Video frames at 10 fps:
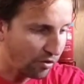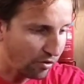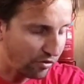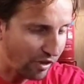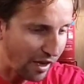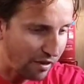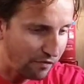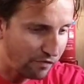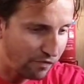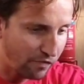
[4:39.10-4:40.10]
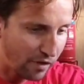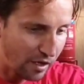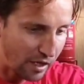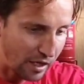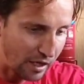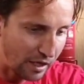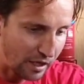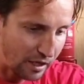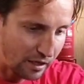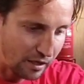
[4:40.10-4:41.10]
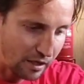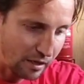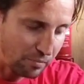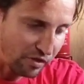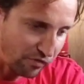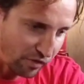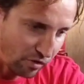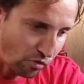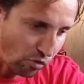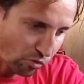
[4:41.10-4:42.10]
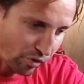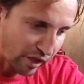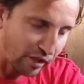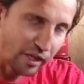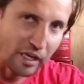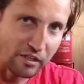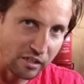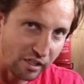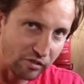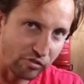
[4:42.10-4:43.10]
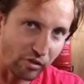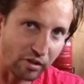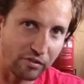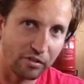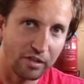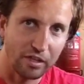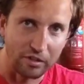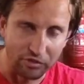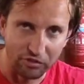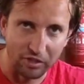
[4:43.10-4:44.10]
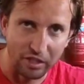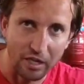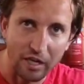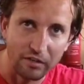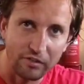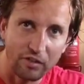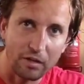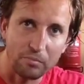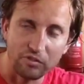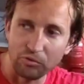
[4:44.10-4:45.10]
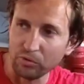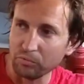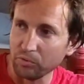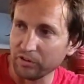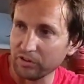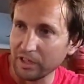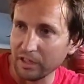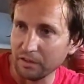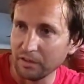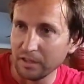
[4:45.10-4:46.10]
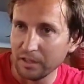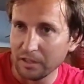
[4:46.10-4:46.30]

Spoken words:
Does have a bit of an O-ring and an insert, and you stick it on the same as you would with a